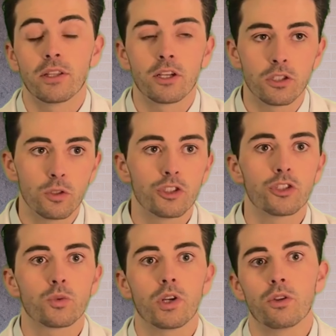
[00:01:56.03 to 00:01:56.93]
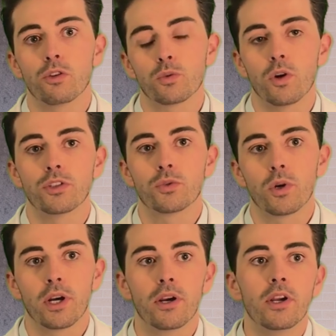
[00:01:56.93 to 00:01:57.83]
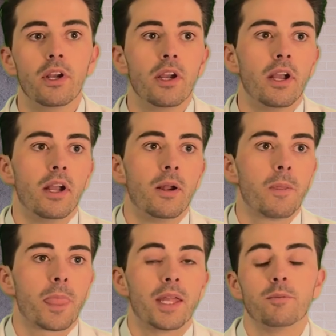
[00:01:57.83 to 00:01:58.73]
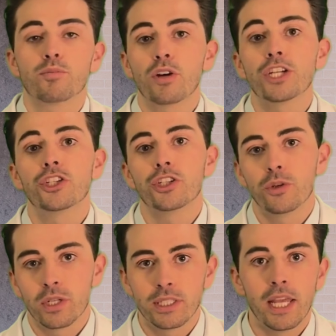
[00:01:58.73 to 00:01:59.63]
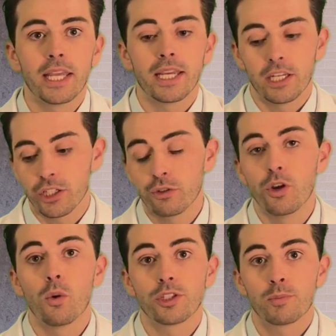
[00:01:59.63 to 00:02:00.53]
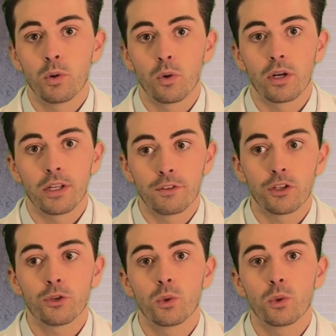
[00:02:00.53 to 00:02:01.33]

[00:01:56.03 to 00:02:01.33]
Occlusion's one of those ones where an impression, you can take it and you know it's poor. If you